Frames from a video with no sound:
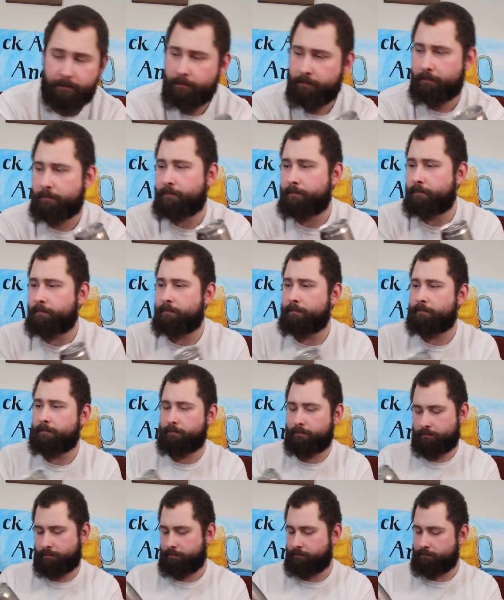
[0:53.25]

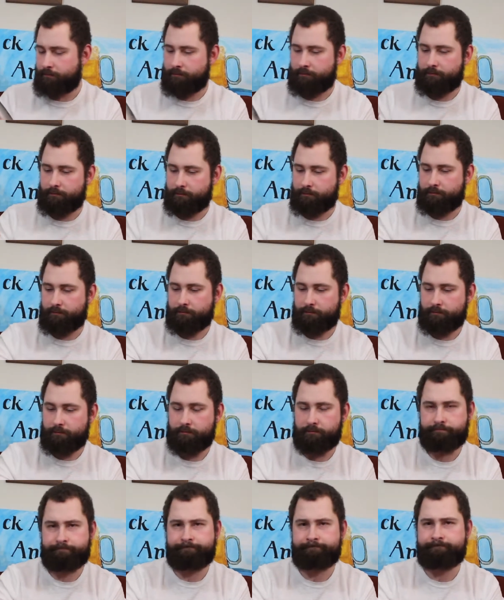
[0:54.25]

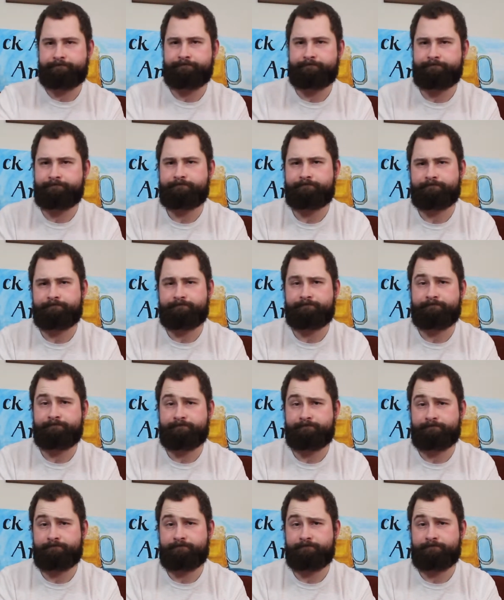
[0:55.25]
Nobody speaks.